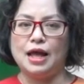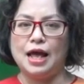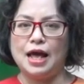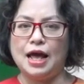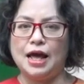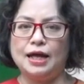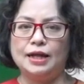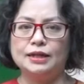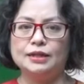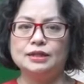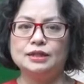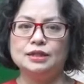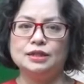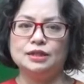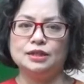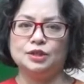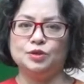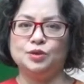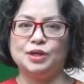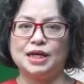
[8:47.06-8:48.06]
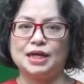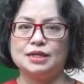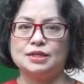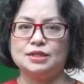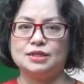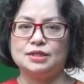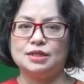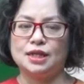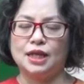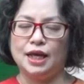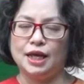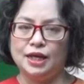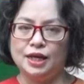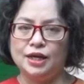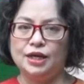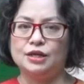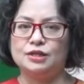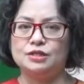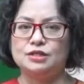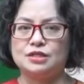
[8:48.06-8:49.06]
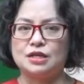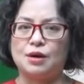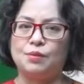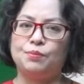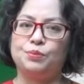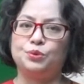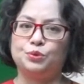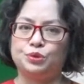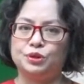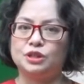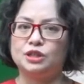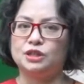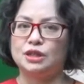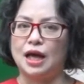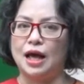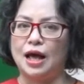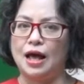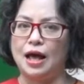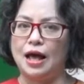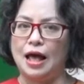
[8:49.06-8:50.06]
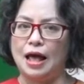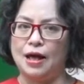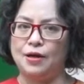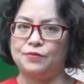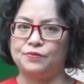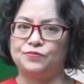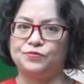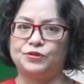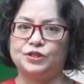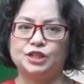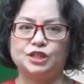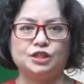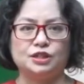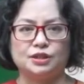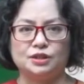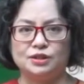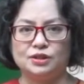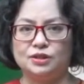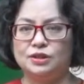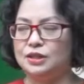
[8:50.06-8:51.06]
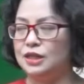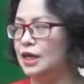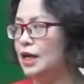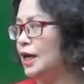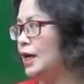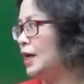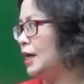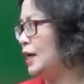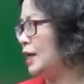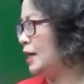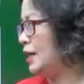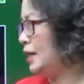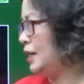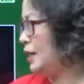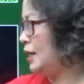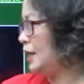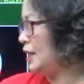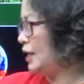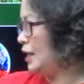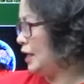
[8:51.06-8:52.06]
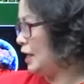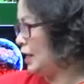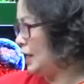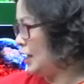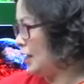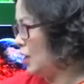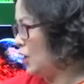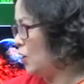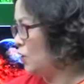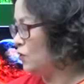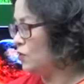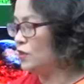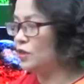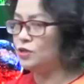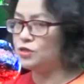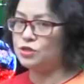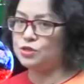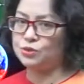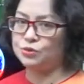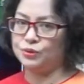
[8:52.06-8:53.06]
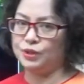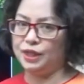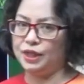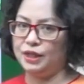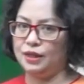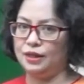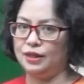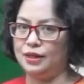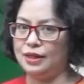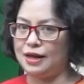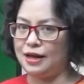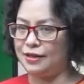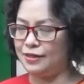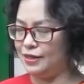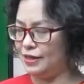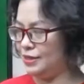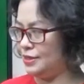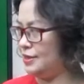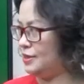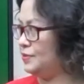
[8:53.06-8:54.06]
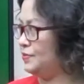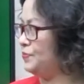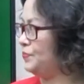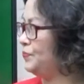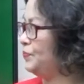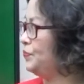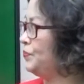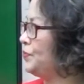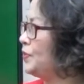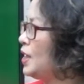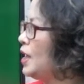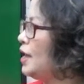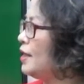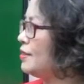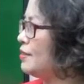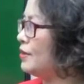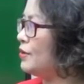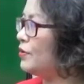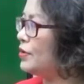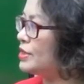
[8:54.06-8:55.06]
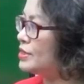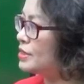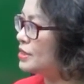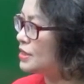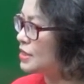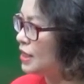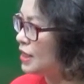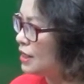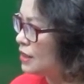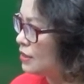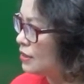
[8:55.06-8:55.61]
And you can hear some words and phrases on the screen like this. There are 6